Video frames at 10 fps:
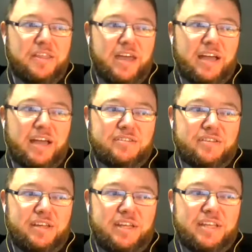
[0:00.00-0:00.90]
that
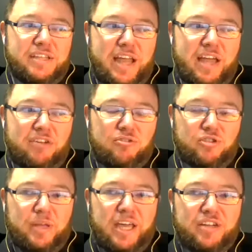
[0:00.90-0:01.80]
it is the landlord's
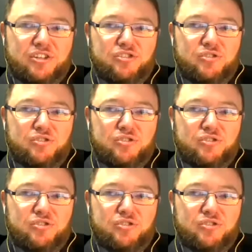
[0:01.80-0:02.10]
obligation